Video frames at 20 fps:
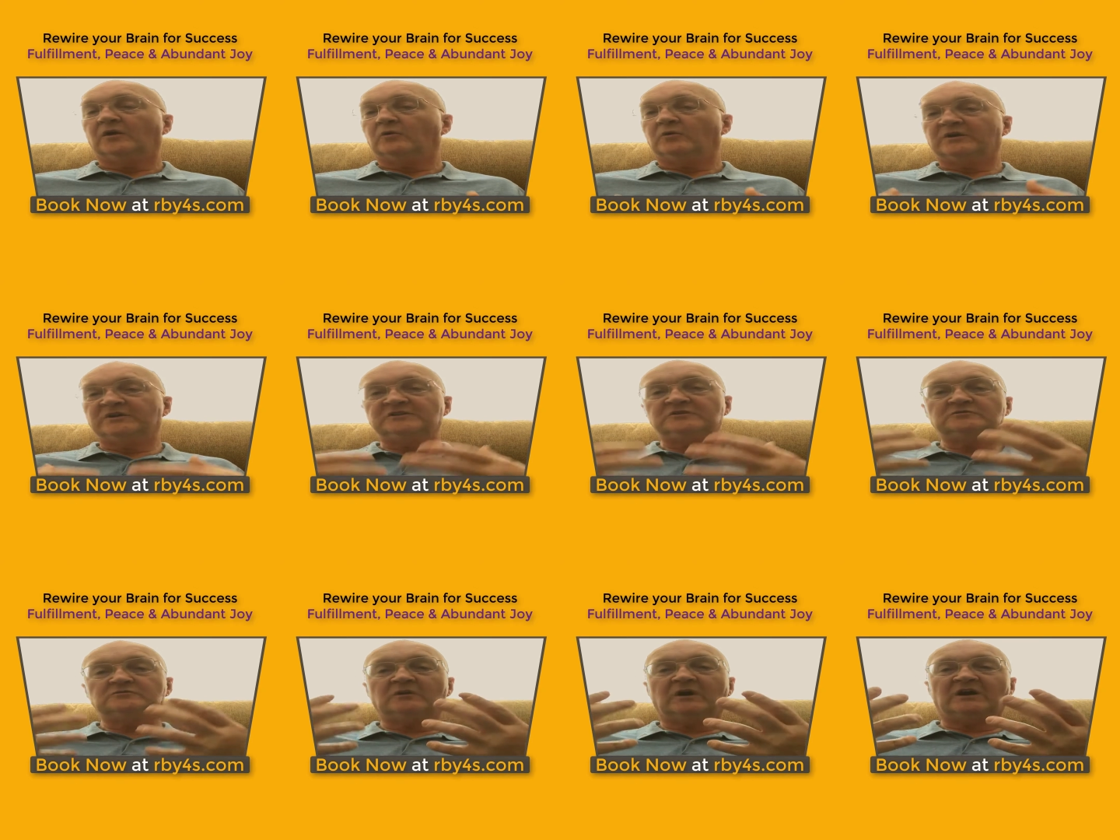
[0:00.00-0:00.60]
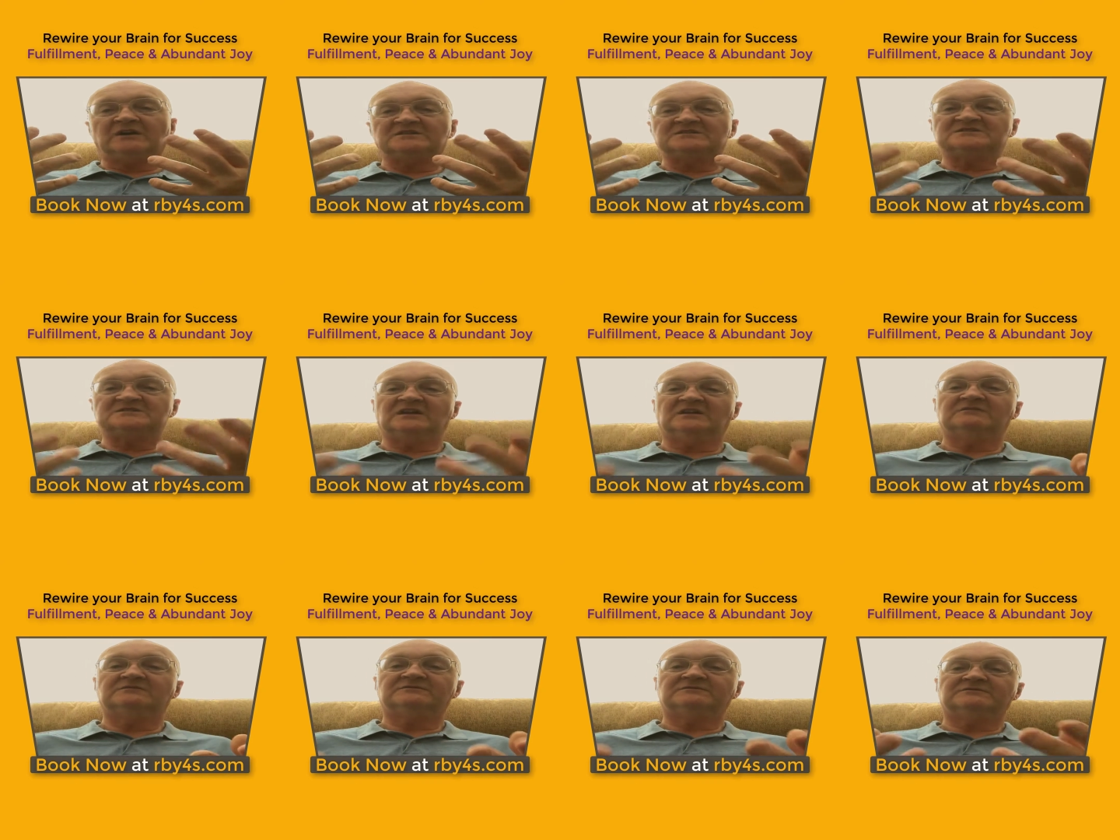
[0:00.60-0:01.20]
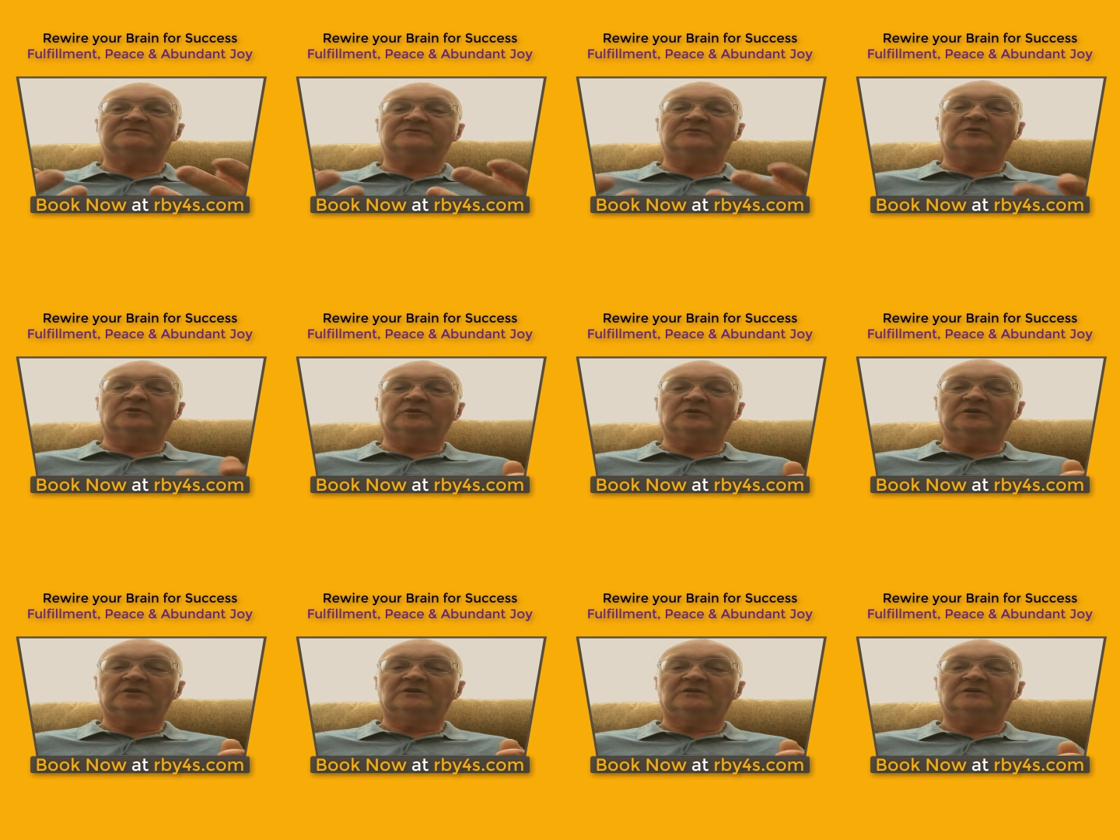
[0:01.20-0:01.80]
When you are
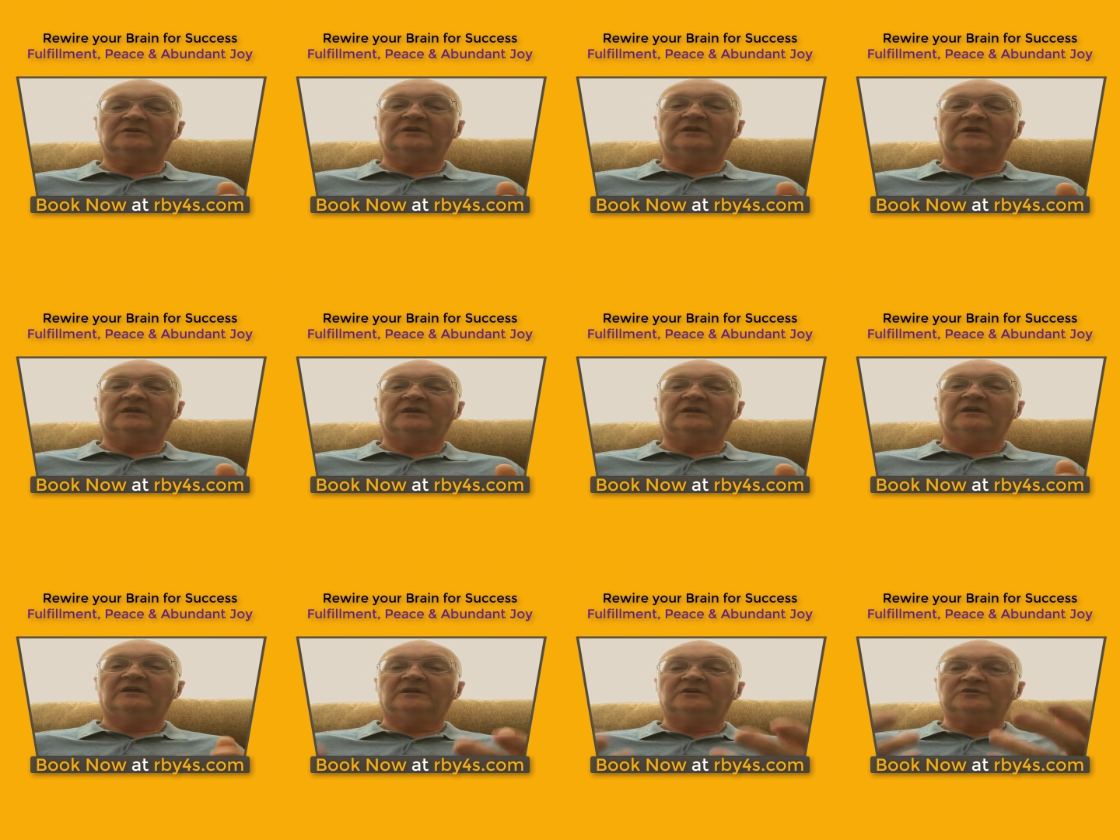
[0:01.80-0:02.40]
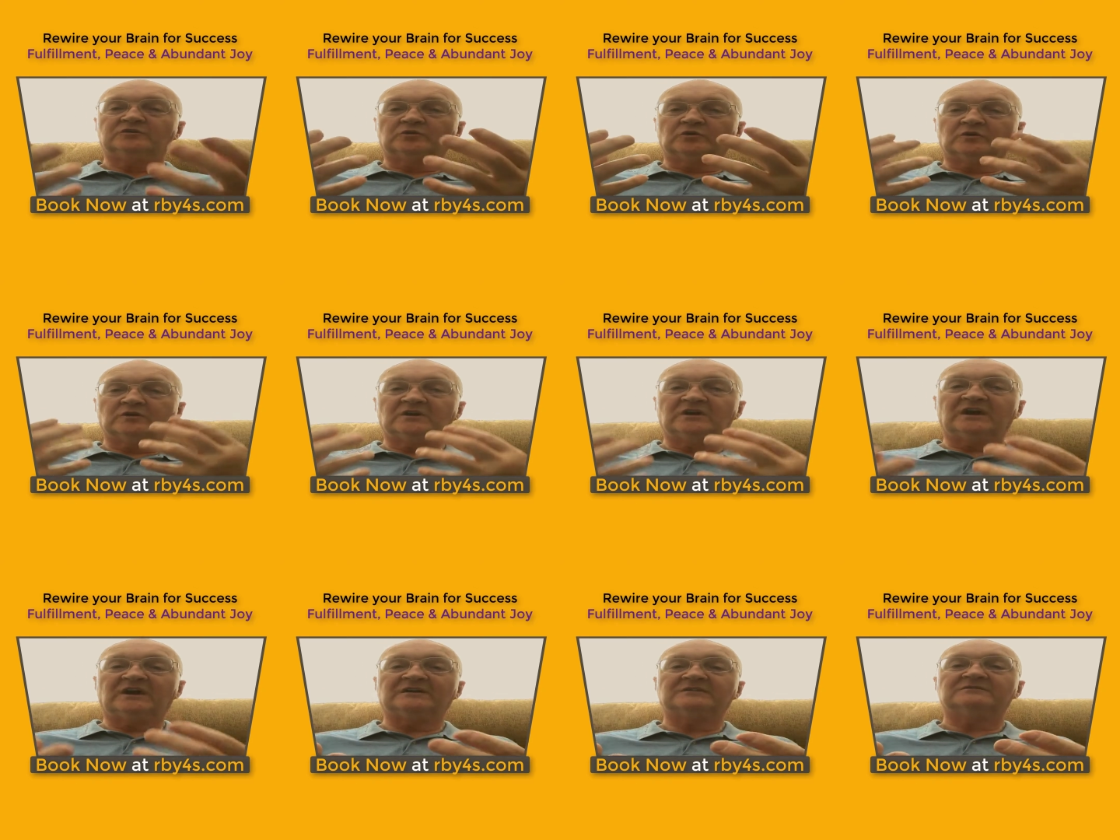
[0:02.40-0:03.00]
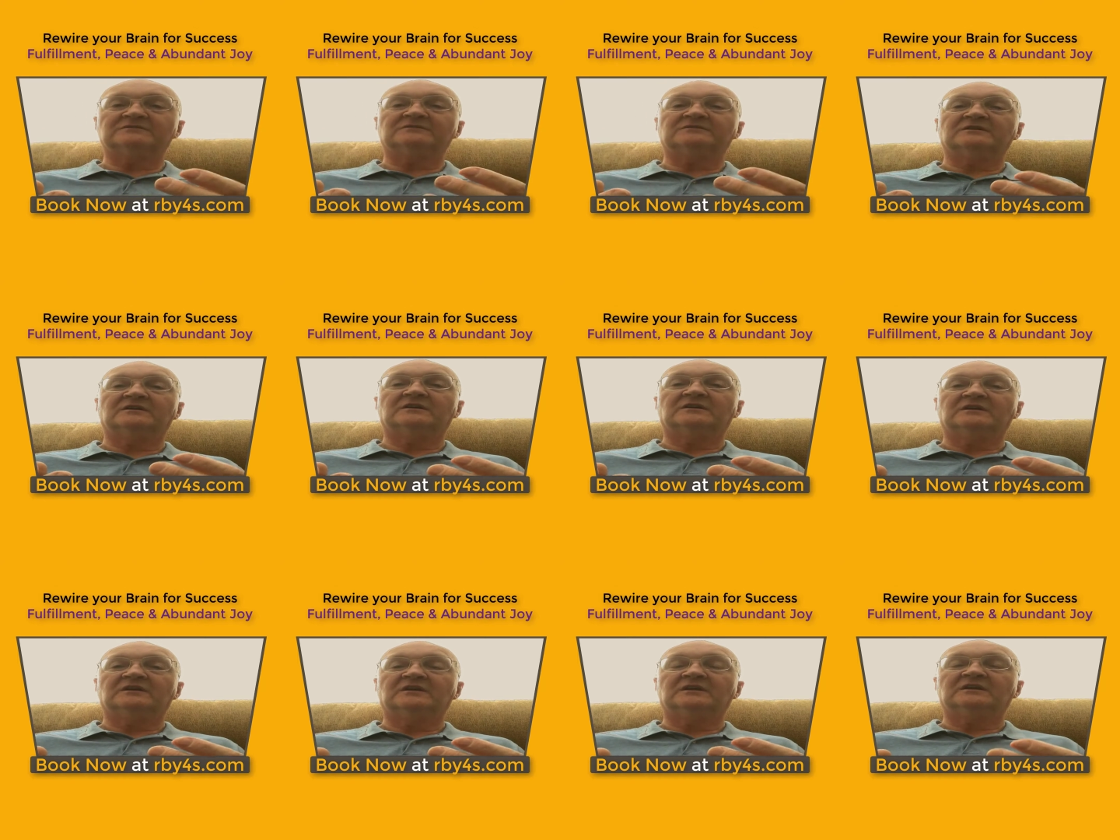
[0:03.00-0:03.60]
self-full, your life
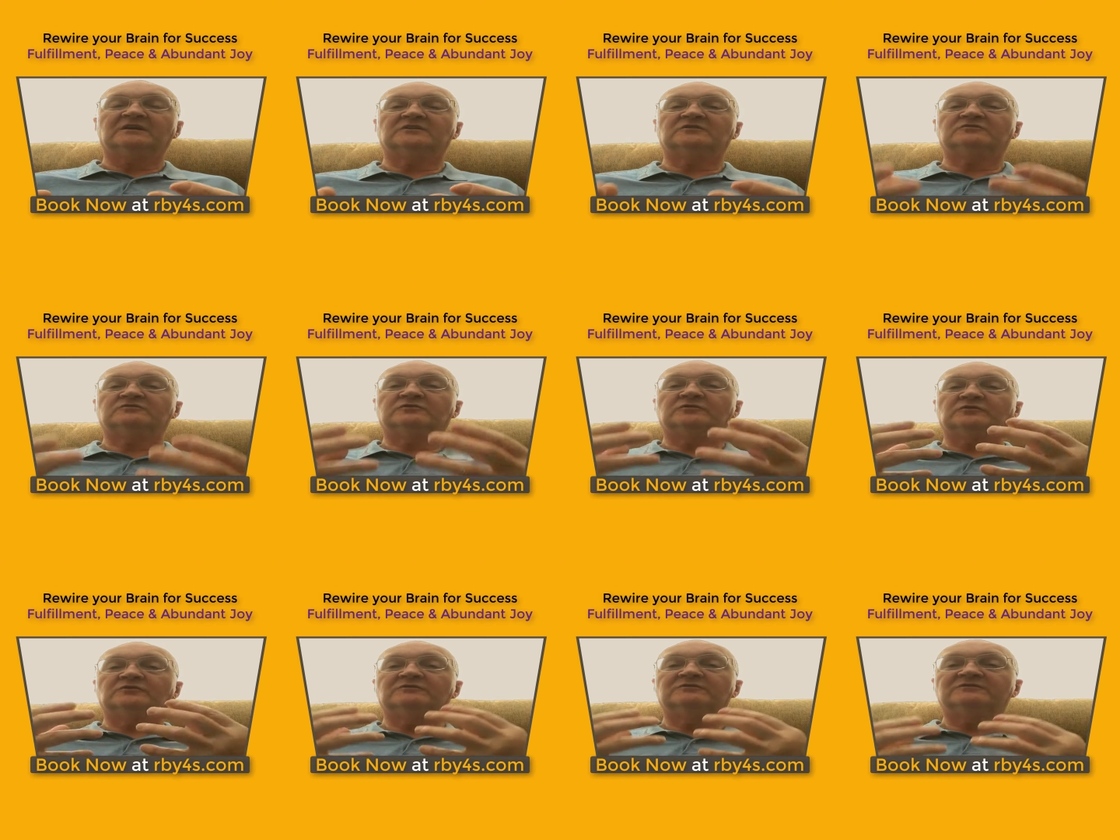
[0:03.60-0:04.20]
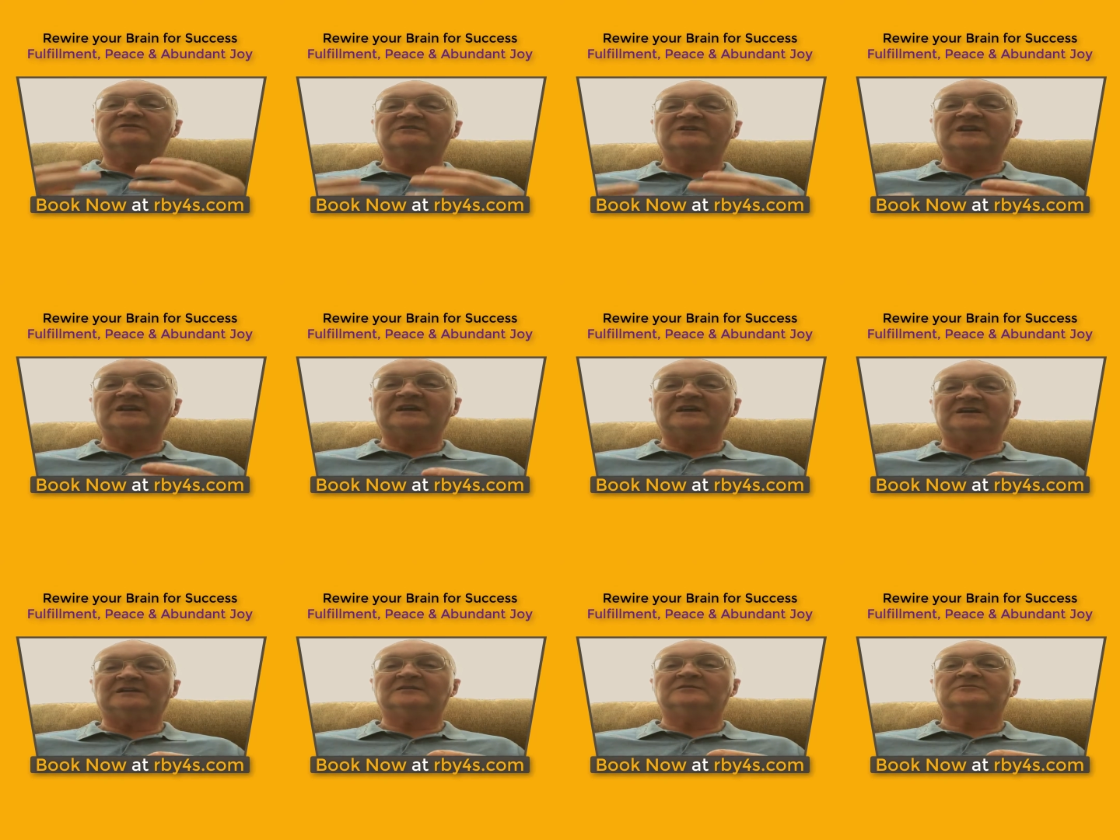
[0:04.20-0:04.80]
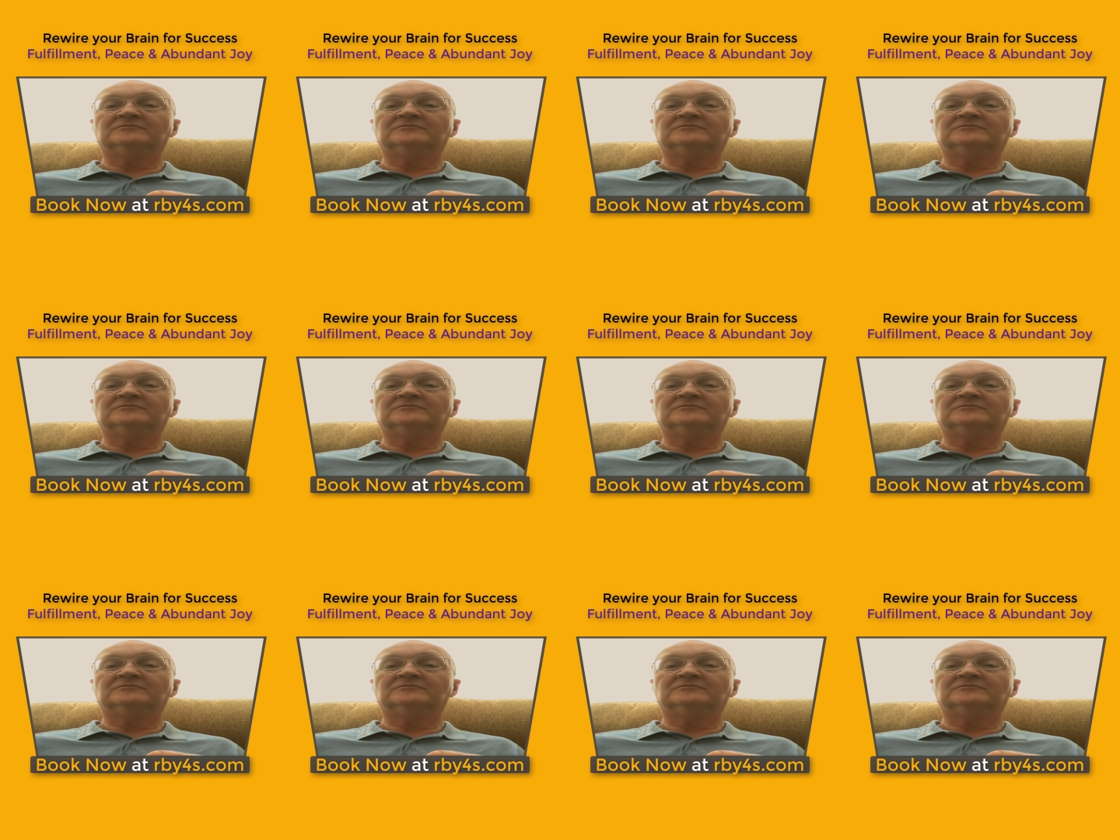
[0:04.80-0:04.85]
is fulfilling